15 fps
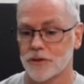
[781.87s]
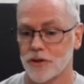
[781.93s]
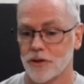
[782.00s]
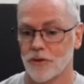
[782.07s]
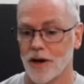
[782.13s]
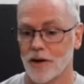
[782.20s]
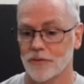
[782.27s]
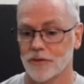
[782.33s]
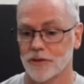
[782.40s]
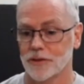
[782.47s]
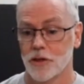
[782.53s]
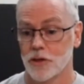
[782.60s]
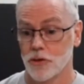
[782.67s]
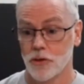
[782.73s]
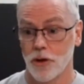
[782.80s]
You don't have
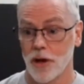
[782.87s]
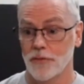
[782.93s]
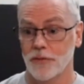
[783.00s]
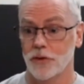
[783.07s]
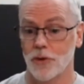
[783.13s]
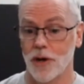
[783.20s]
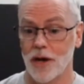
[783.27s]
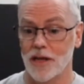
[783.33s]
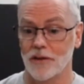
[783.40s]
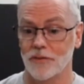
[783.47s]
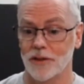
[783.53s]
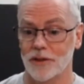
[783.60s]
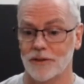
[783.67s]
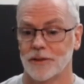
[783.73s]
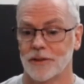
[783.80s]
to do any of
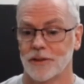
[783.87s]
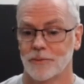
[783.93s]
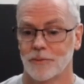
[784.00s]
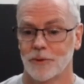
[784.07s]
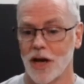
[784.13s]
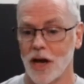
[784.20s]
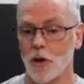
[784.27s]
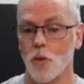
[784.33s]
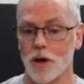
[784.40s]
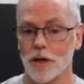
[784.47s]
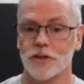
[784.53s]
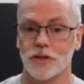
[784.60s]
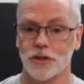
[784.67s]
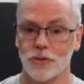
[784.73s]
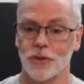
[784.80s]
it, but you got to
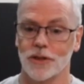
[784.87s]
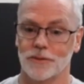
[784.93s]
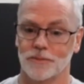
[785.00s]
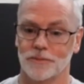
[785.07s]
want to do it.